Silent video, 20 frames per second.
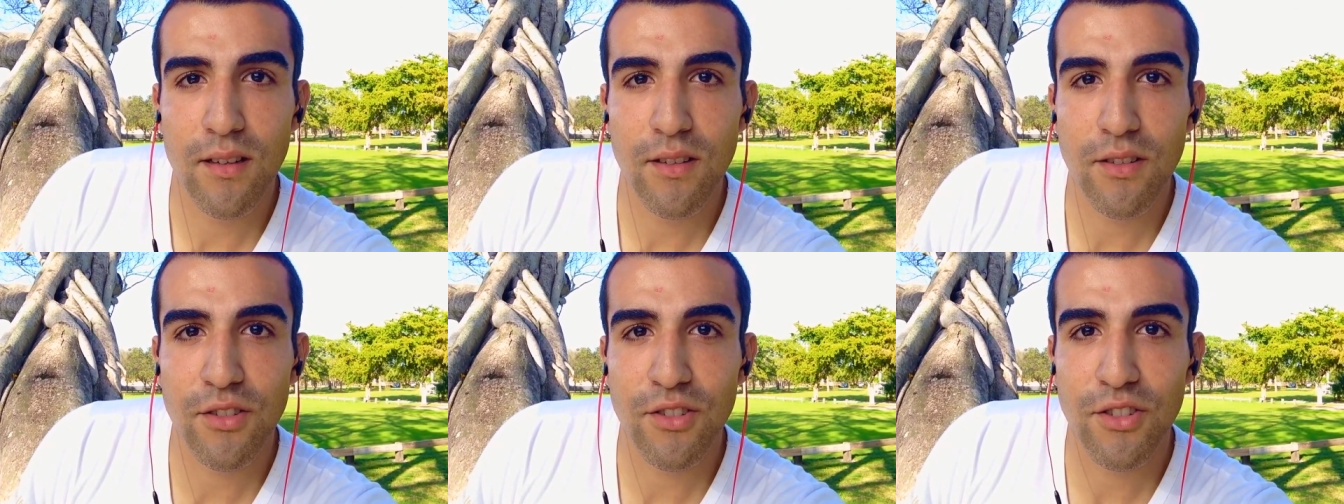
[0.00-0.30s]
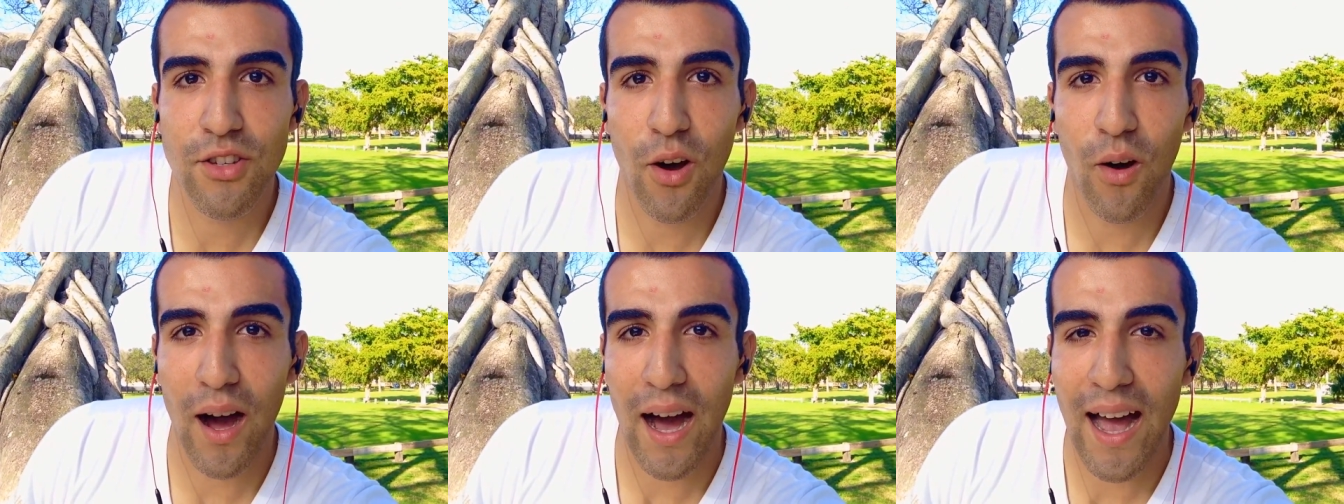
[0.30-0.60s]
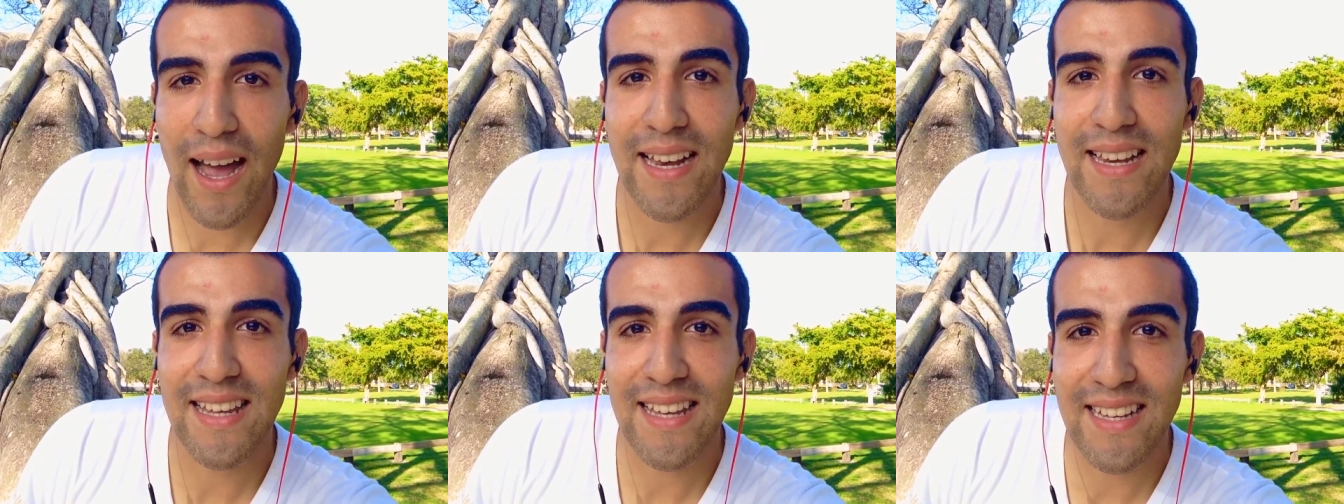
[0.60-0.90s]
So
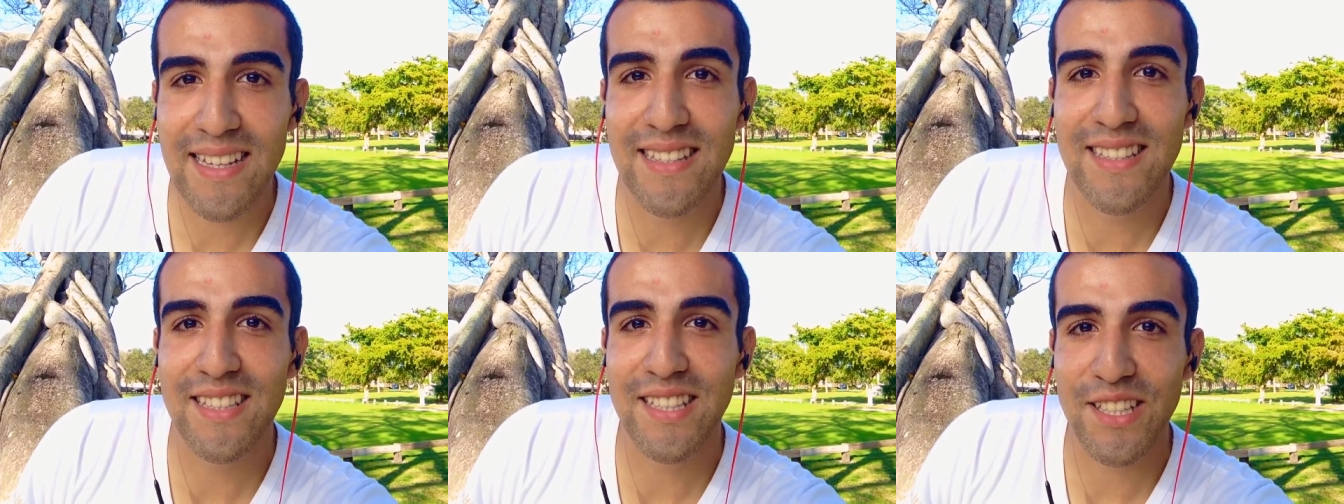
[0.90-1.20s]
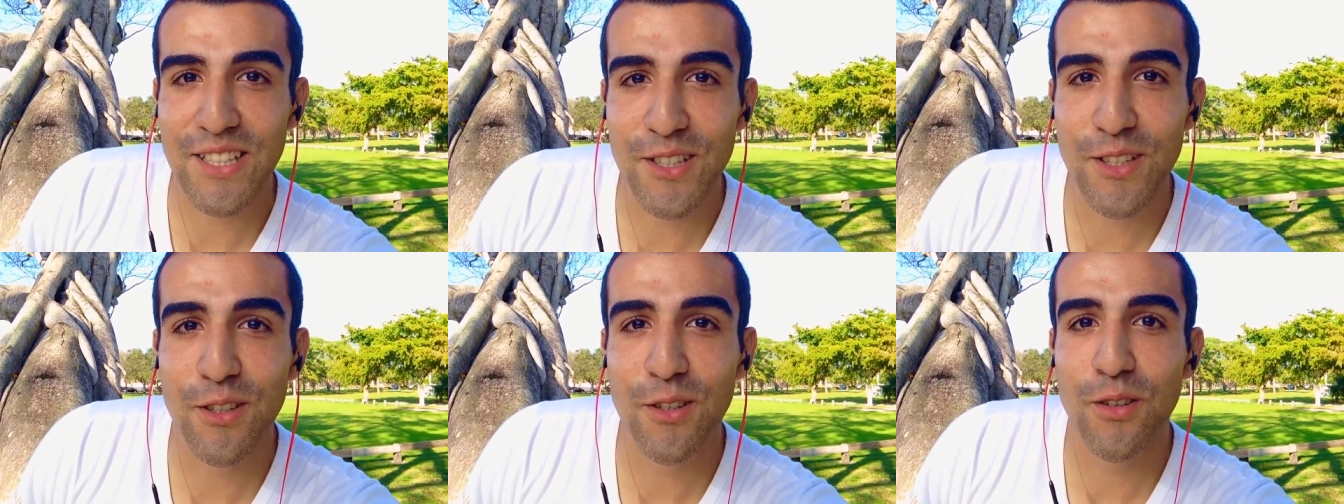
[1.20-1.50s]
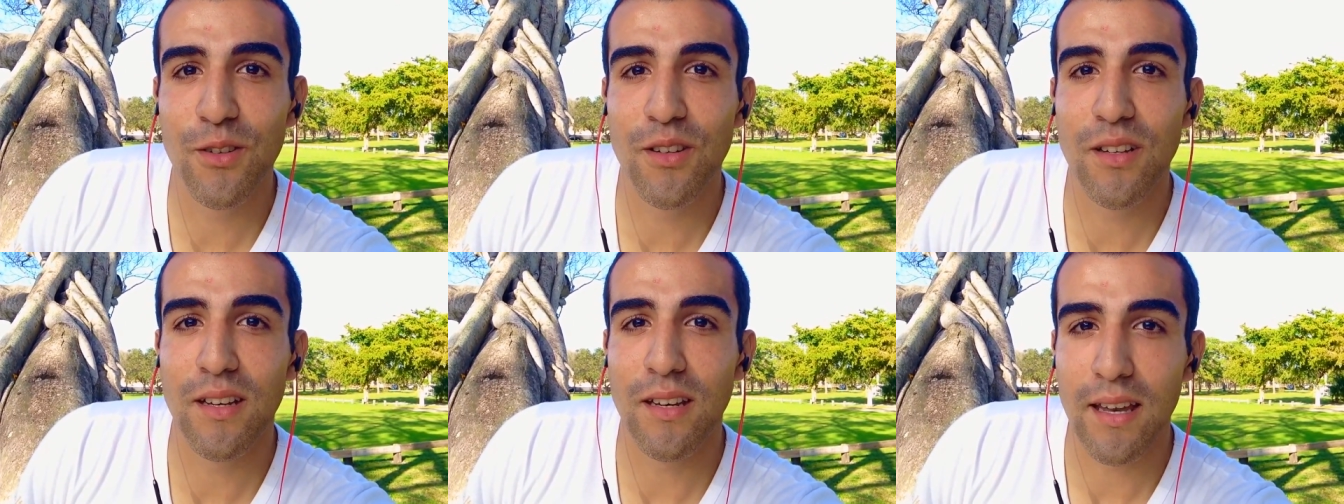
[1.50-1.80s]
I needed
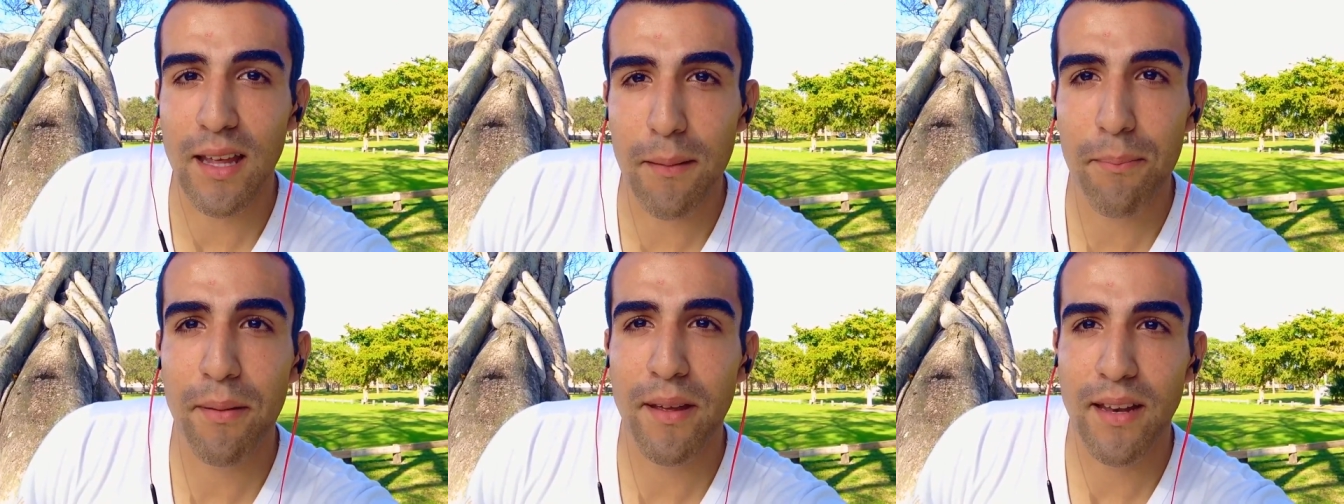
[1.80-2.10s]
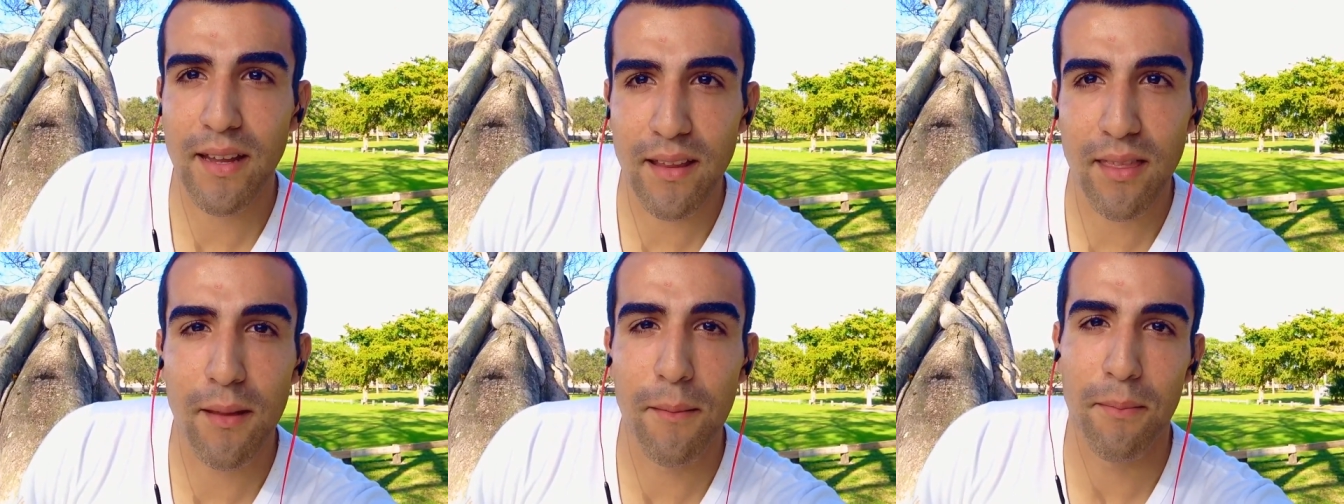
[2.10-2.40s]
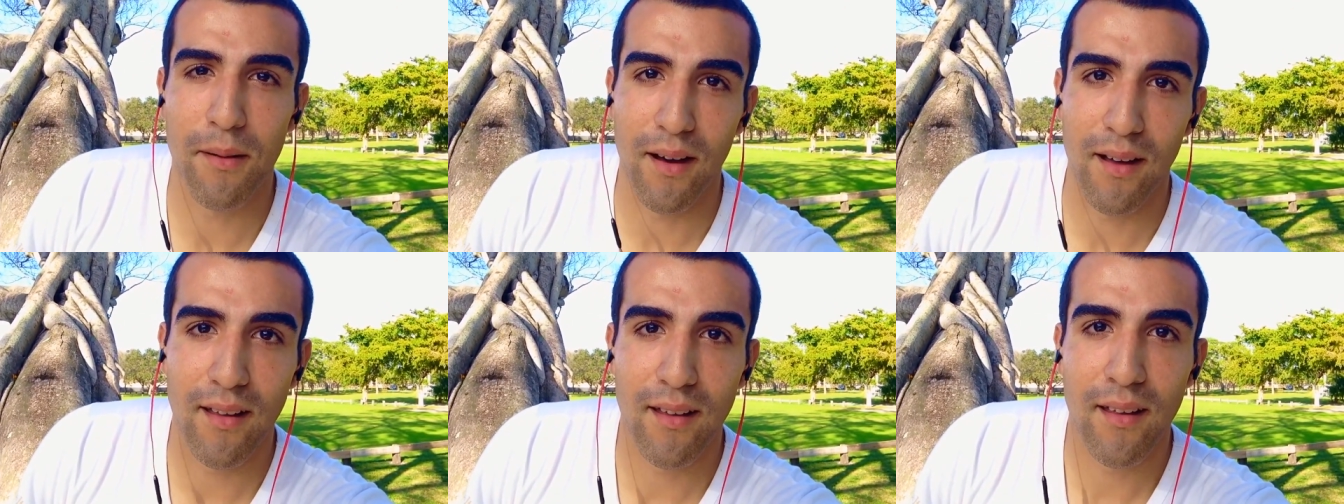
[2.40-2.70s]
to nip it in the
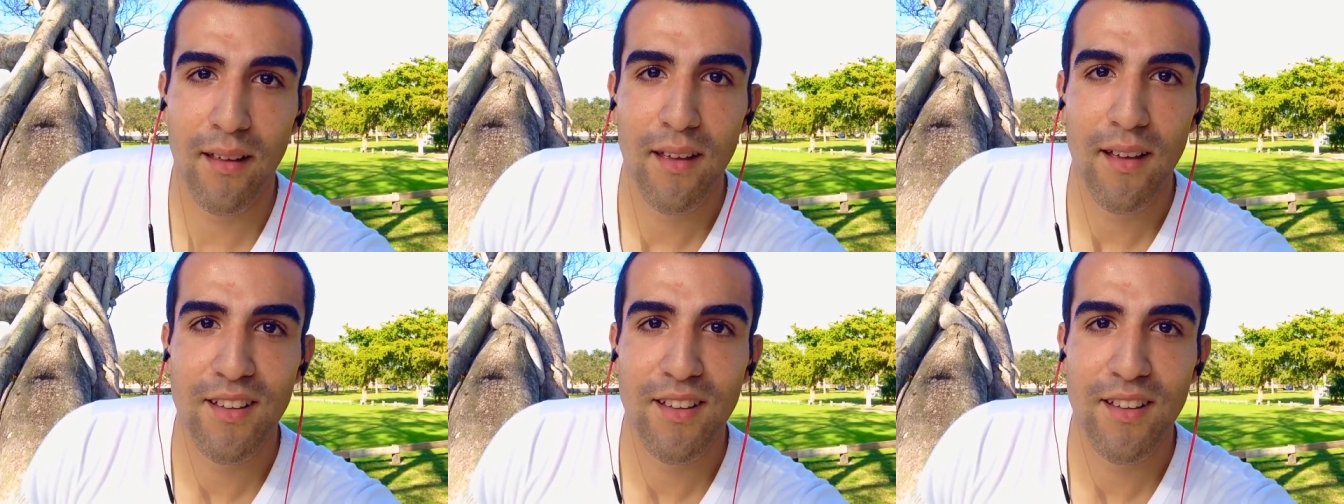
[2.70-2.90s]
butt.